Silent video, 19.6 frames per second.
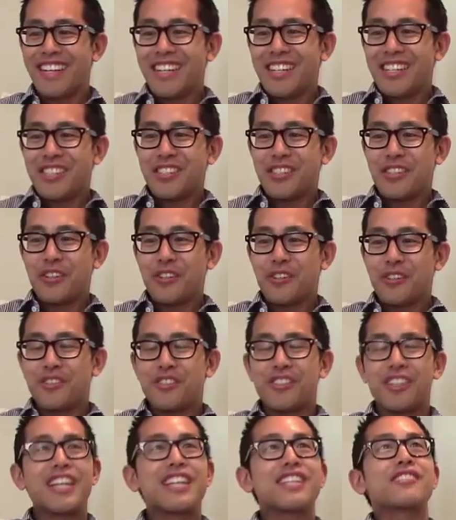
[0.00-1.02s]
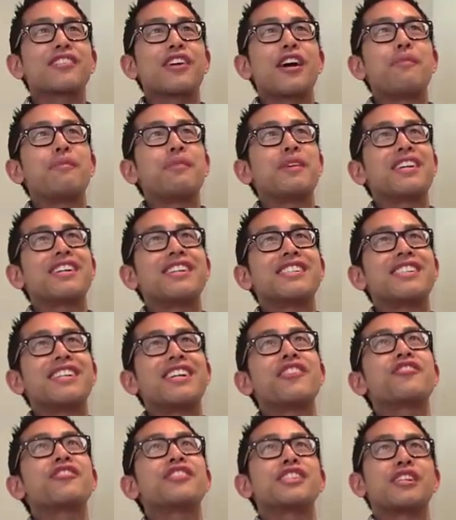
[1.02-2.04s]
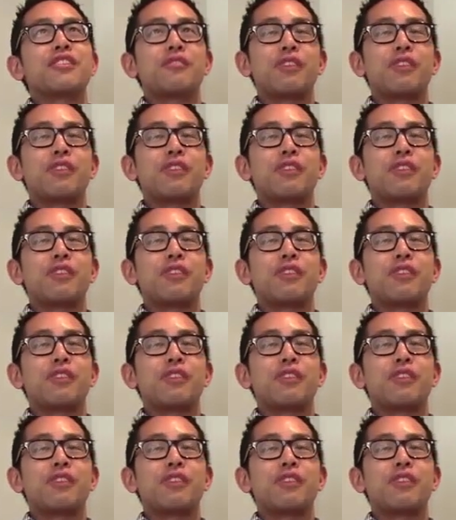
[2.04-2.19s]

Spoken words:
So today's topic is an interesting